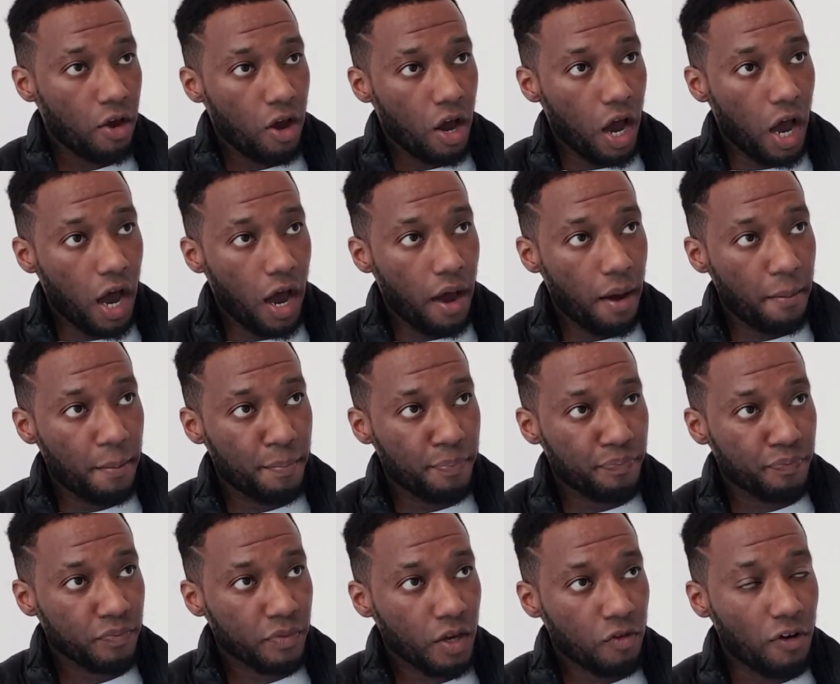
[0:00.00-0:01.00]

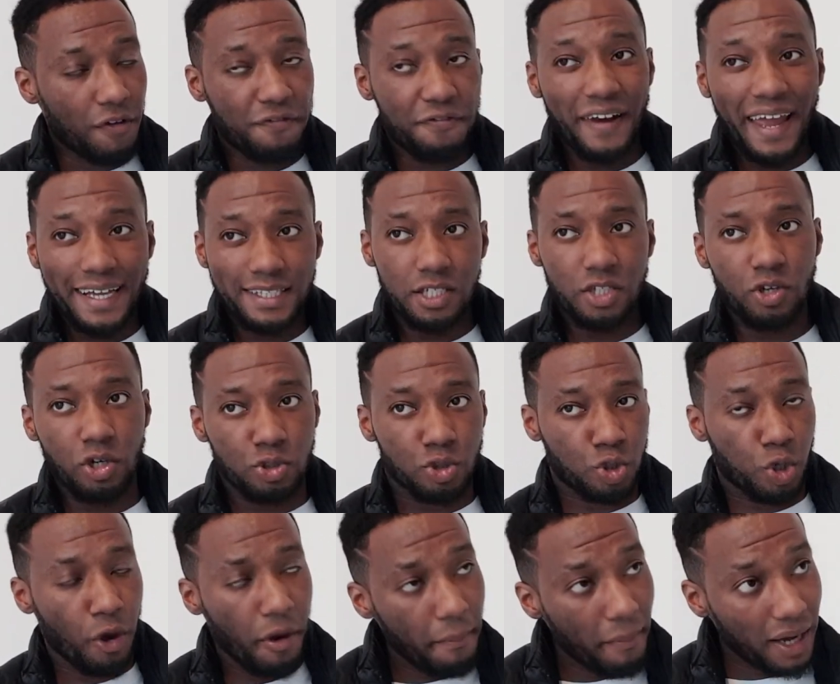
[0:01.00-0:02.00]
um, reflecting on
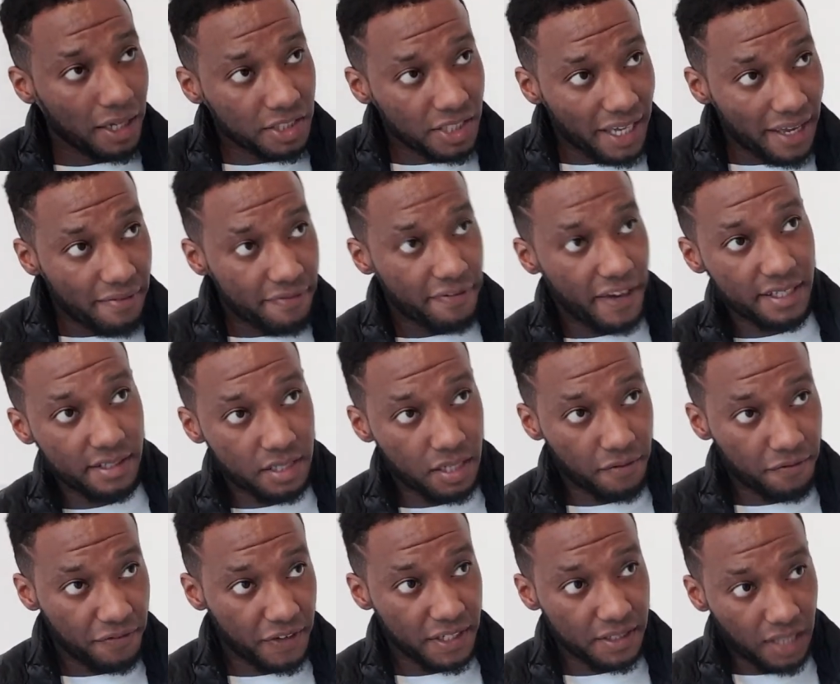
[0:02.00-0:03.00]
too much events
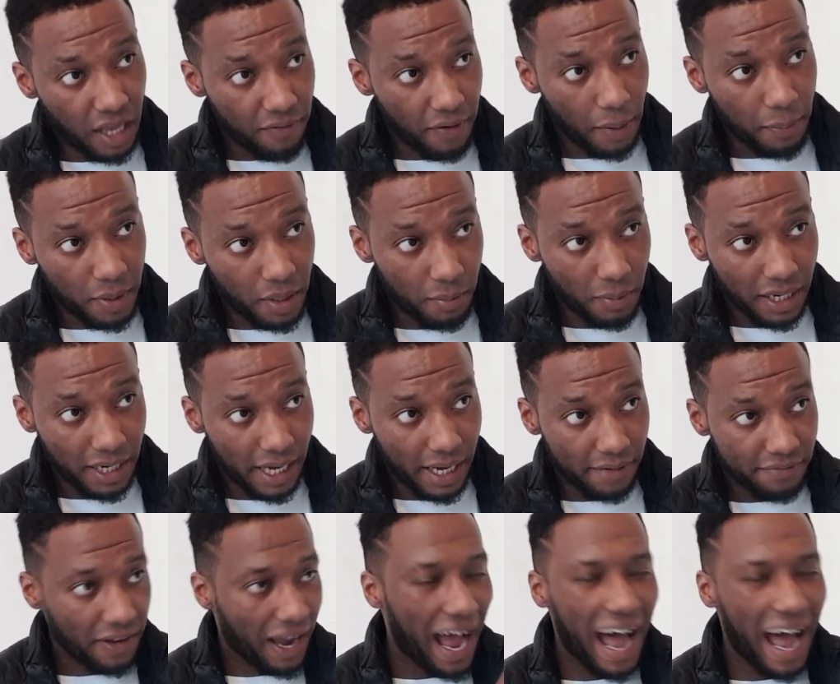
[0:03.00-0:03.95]
and things that have happened in my life,